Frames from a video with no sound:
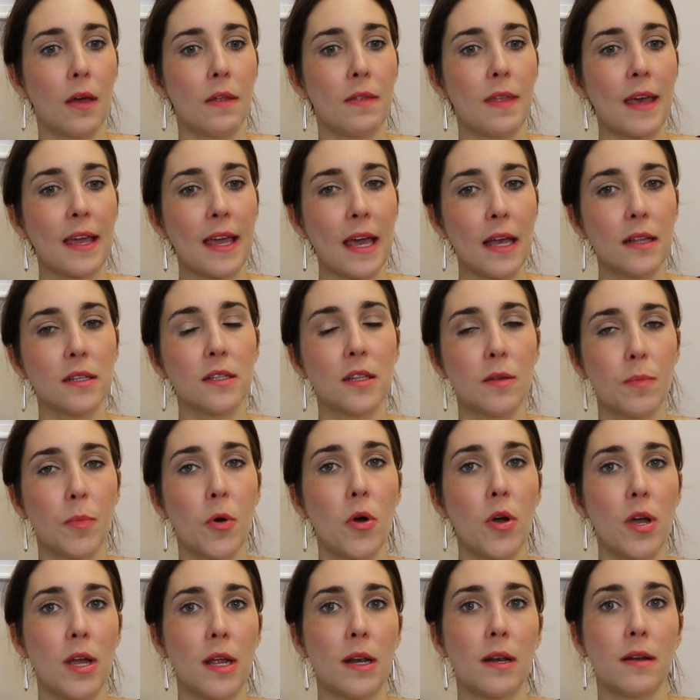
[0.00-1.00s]
They get to the
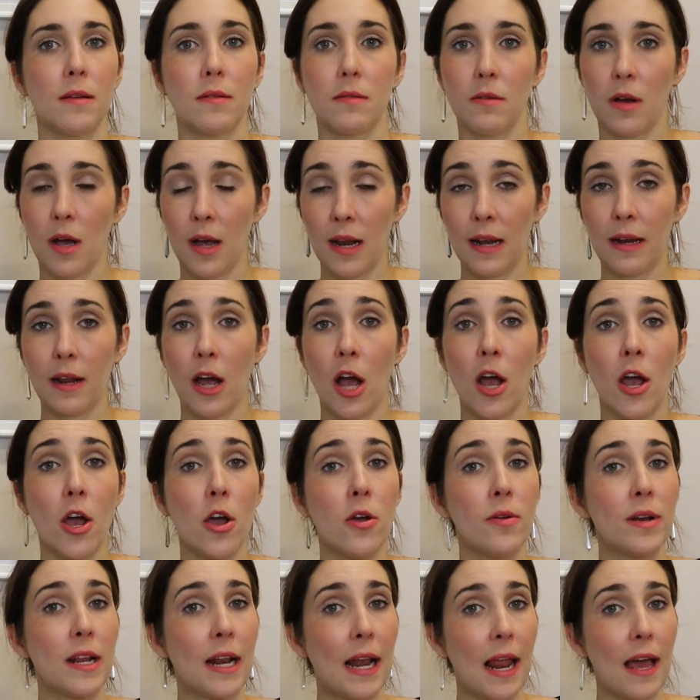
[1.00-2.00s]
point, I
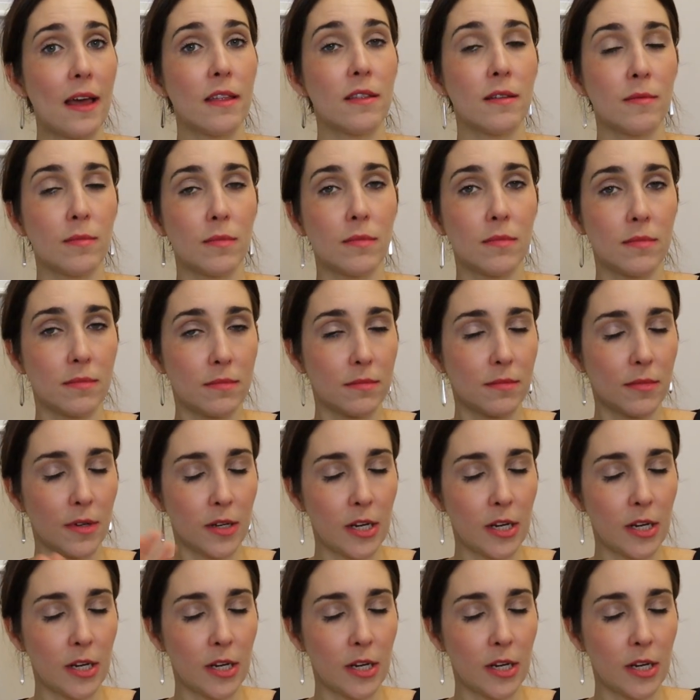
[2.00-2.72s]
only let them,